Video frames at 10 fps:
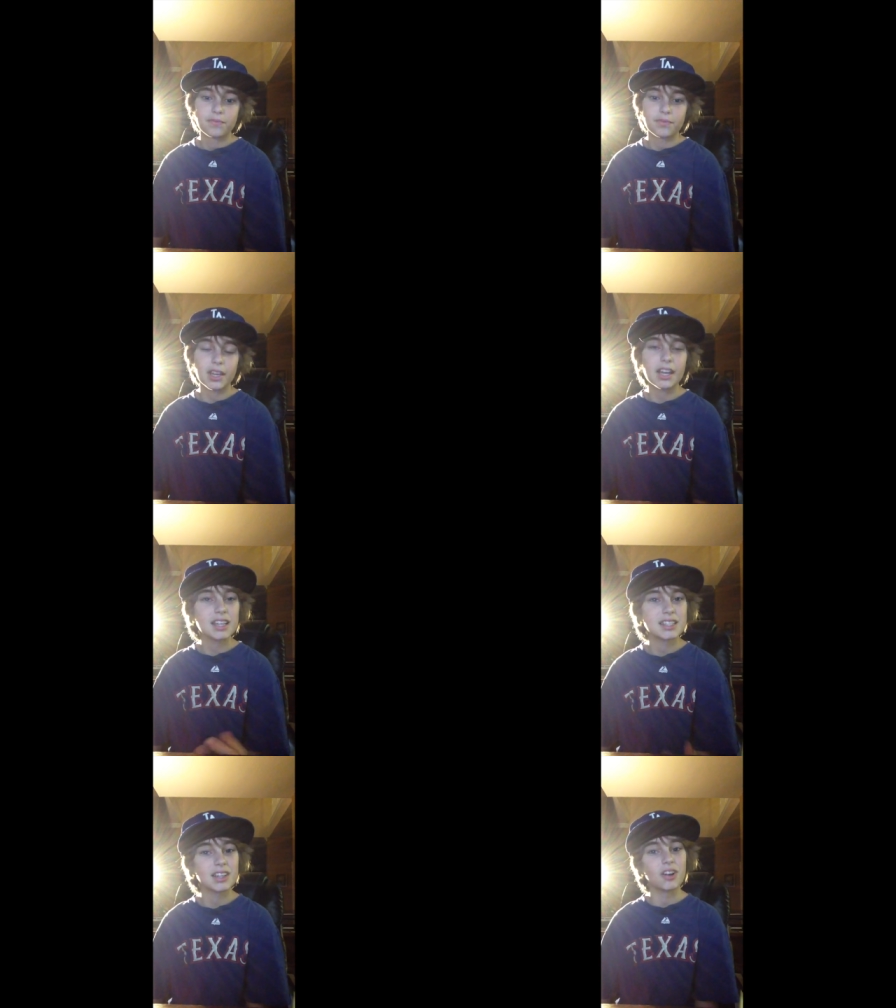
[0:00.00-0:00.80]
Like
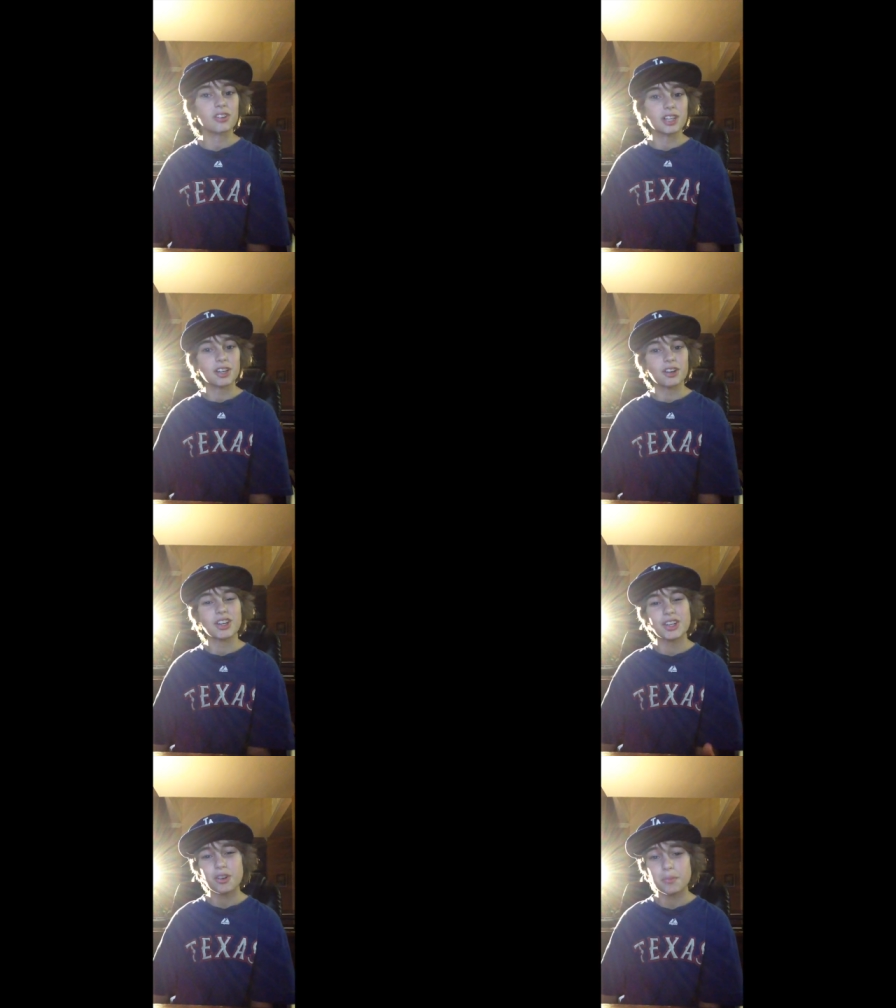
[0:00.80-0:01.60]
I said earlier,
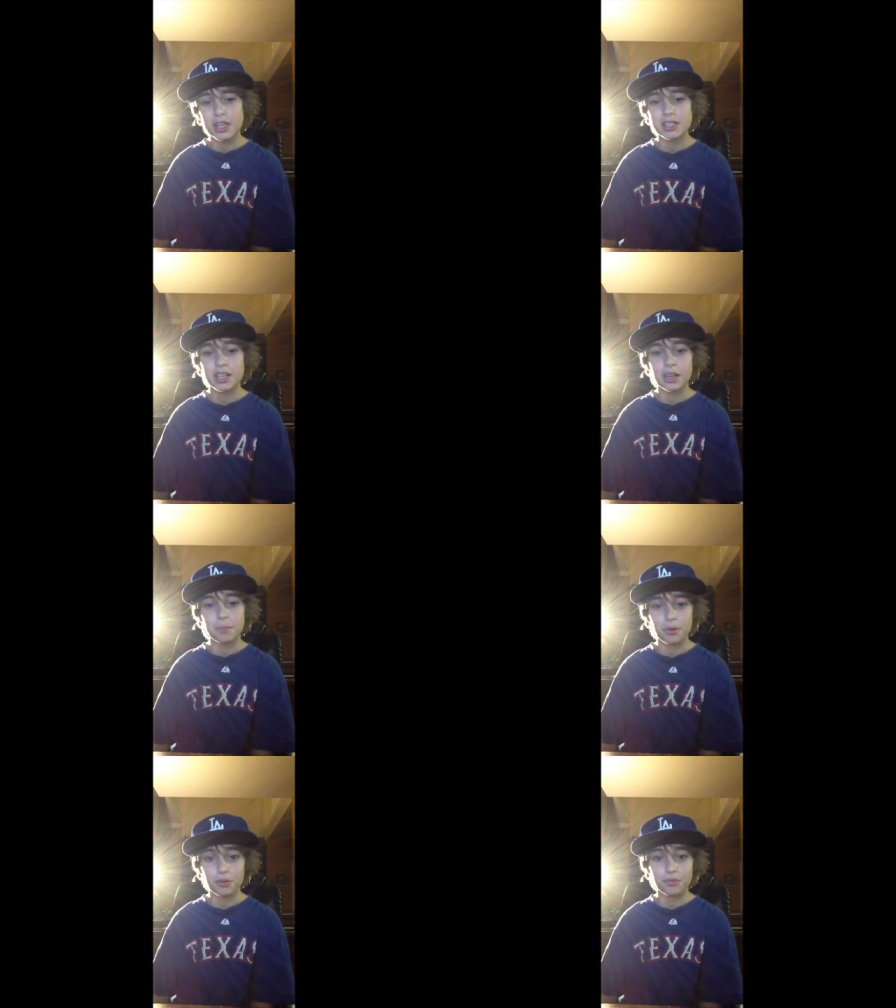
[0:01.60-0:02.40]
you're amazing
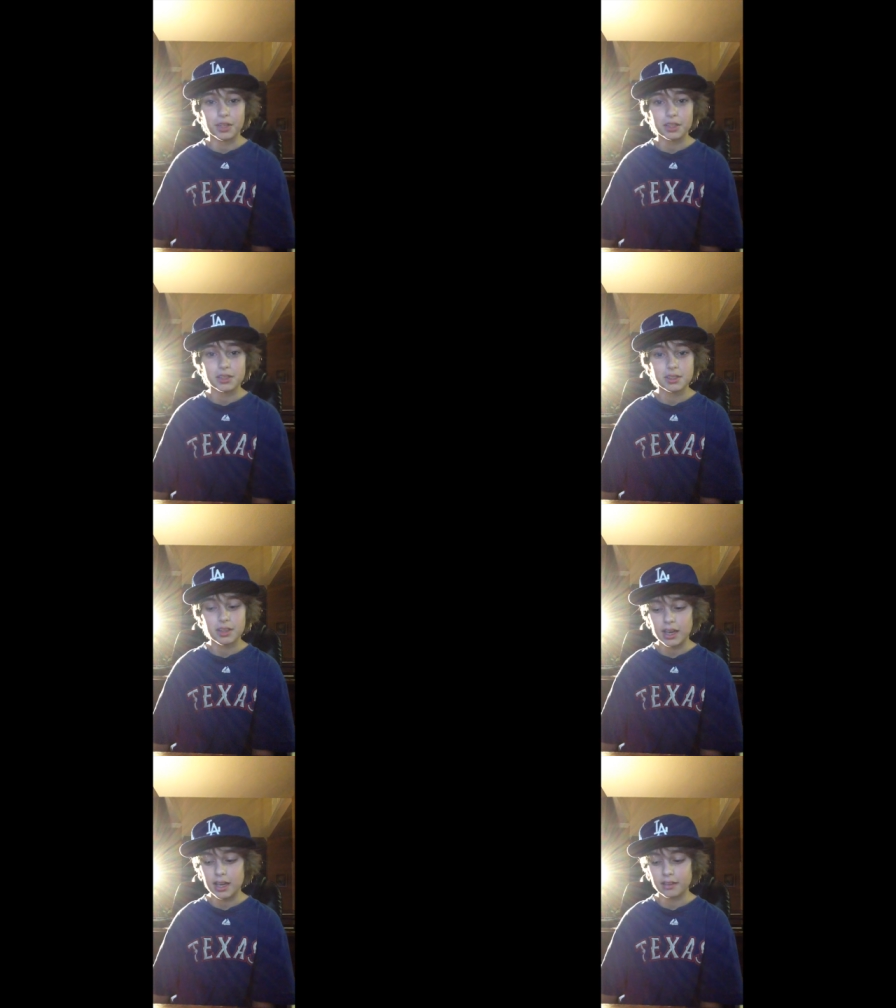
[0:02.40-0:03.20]
and perfect.
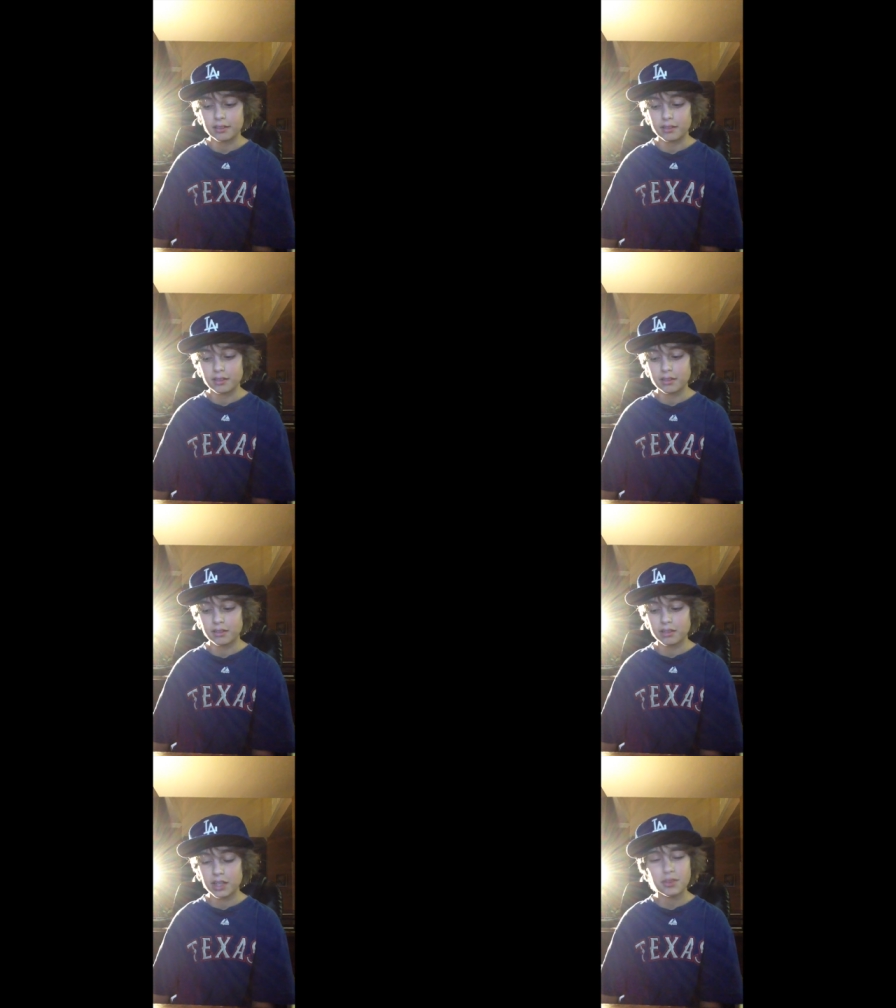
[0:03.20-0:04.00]
And
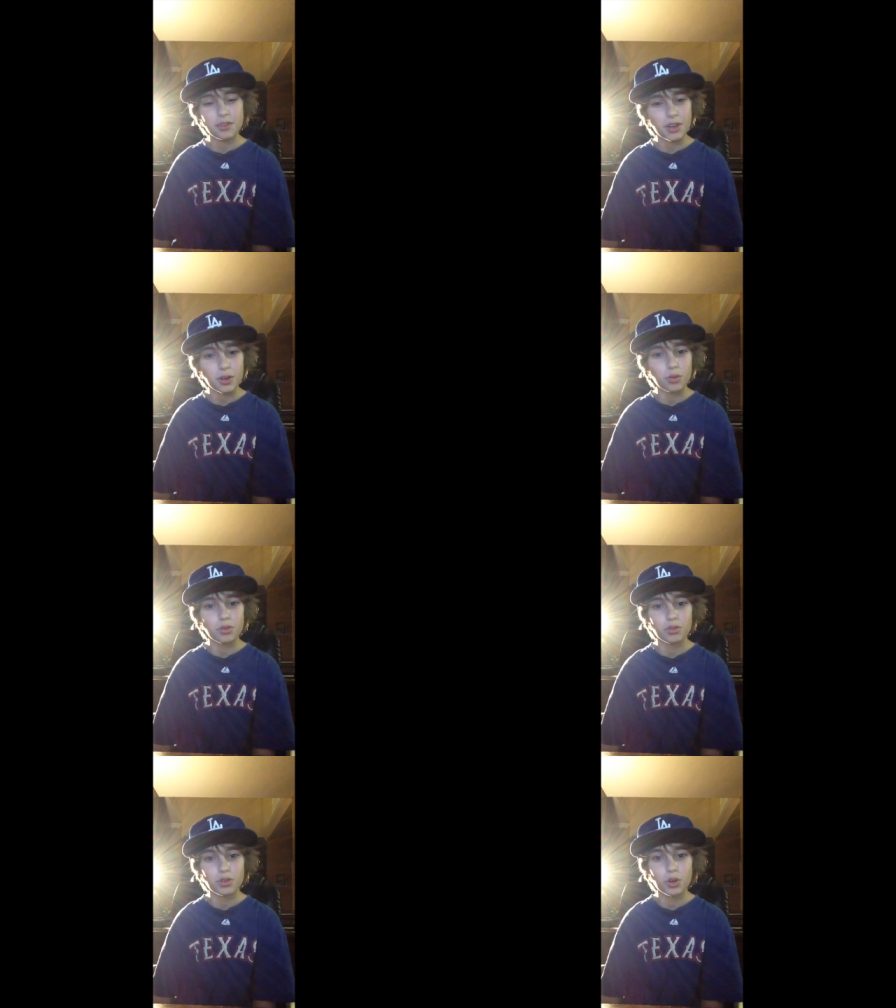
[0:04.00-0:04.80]
even if I
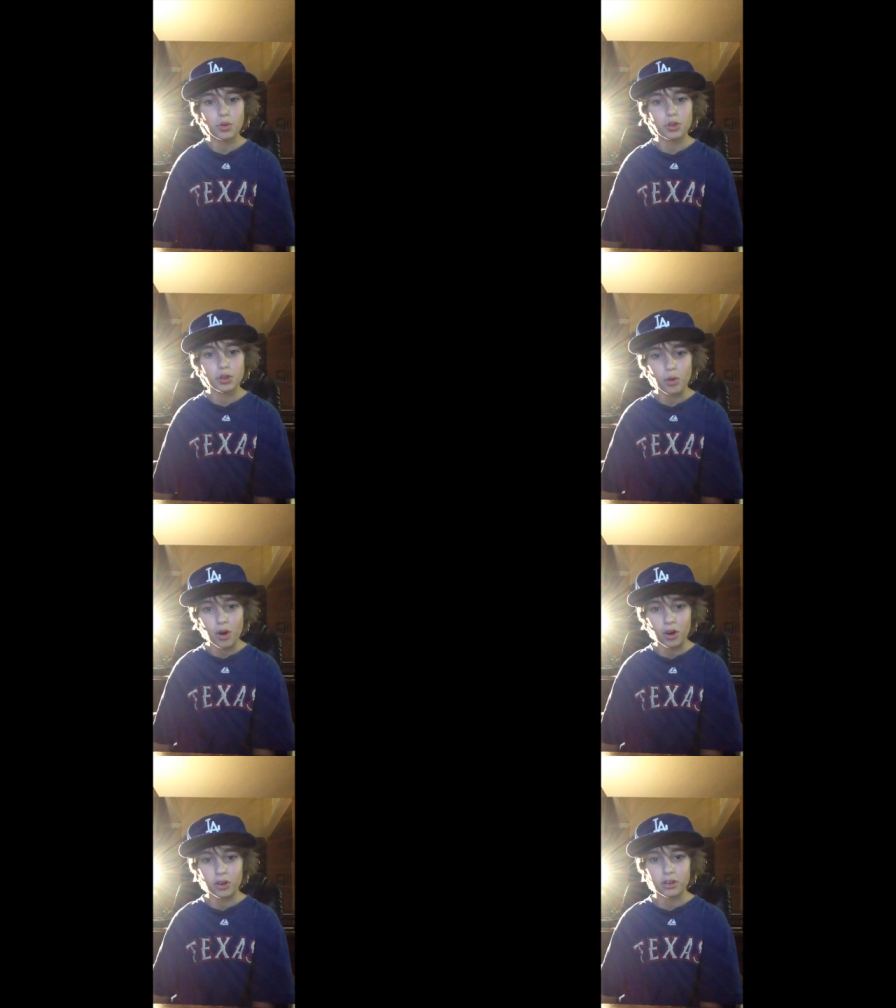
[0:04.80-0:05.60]
don't know who you
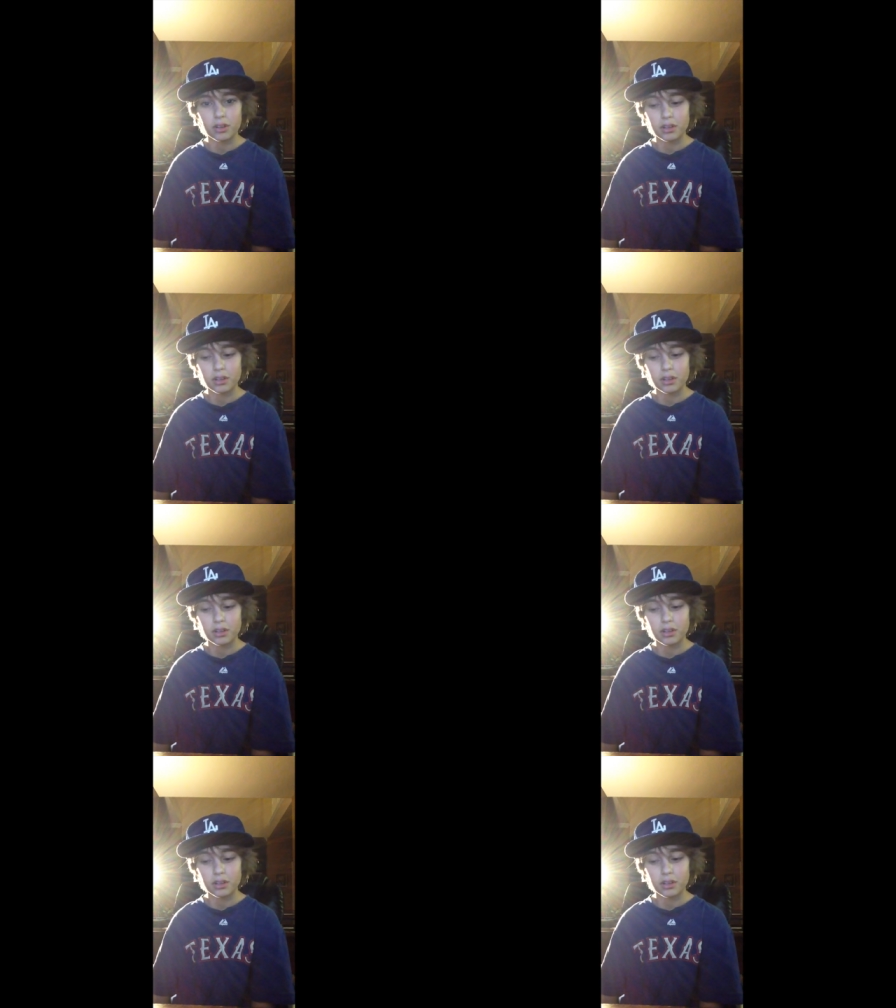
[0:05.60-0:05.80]
are,